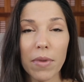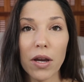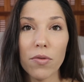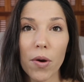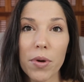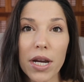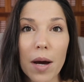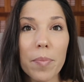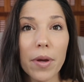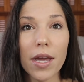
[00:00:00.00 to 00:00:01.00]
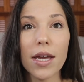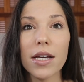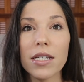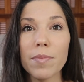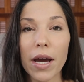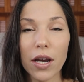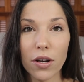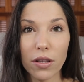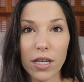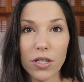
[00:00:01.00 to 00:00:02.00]
growing up and my
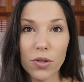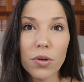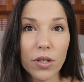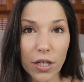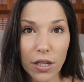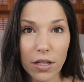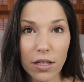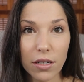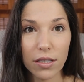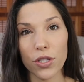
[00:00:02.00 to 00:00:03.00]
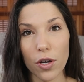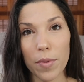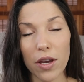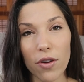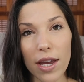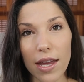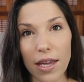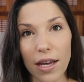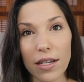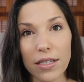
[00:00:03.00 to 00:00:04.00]
early adulthood. So my great
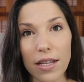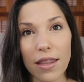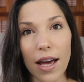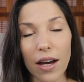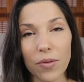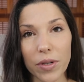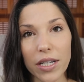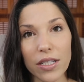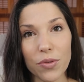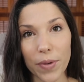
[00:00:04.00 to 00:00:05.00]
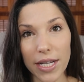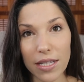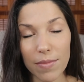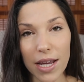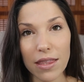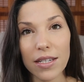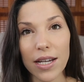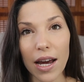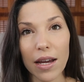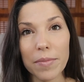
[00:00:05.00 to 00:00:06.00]
aunt that was raising me at the
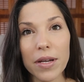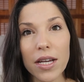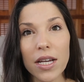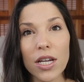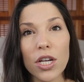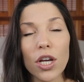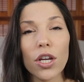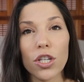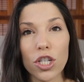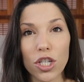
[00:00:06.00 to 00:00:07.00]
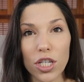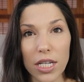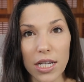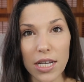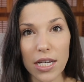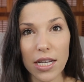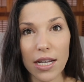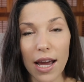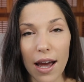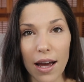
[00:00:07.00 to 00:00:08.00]
time,
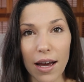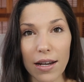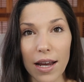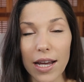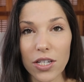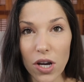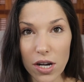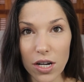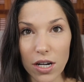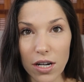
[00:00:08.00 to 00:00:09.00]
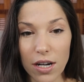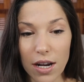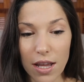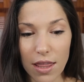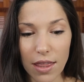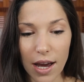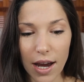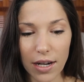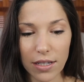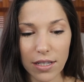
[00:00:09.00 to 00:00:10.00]
she had a daughter
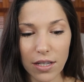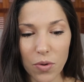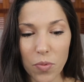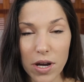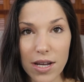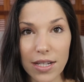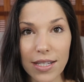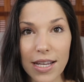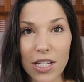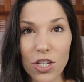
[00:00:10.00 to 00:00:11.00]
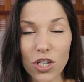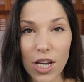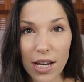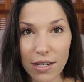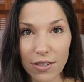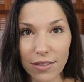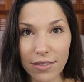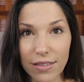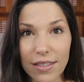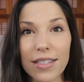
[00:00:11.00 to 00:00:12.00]
that was in
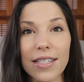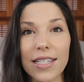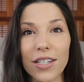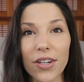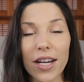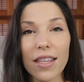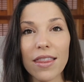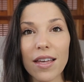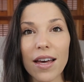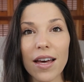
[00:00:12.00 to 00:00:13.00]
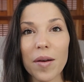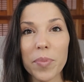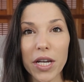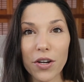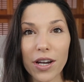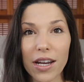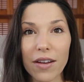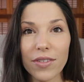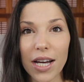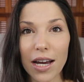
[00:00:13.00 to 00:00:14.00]
jail during the period
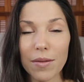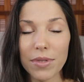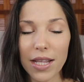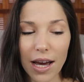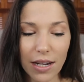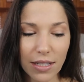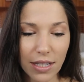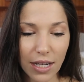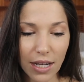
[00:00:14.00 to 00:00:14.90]
of times that